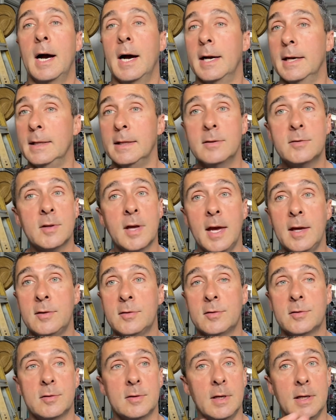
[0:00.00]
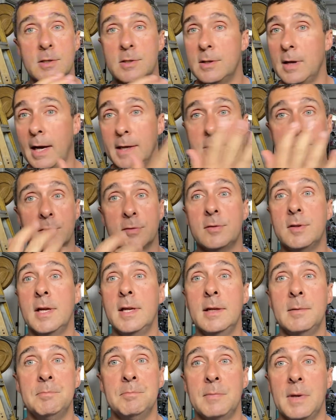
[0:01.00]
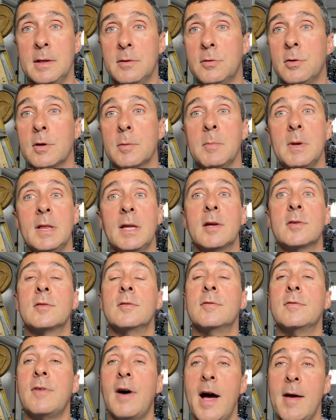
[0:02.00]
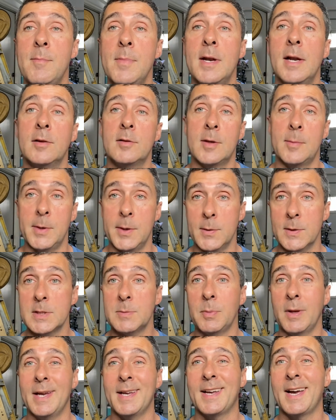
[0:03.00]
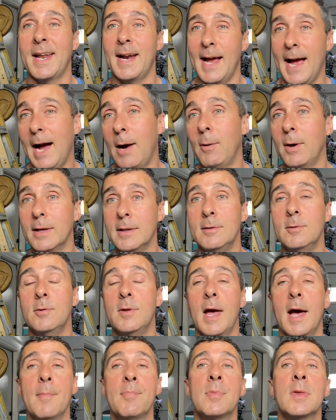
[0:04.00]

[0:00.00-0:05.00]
In this case, I just did it. It took me less than 5 minutes. I'm going to explain kind of how I do that.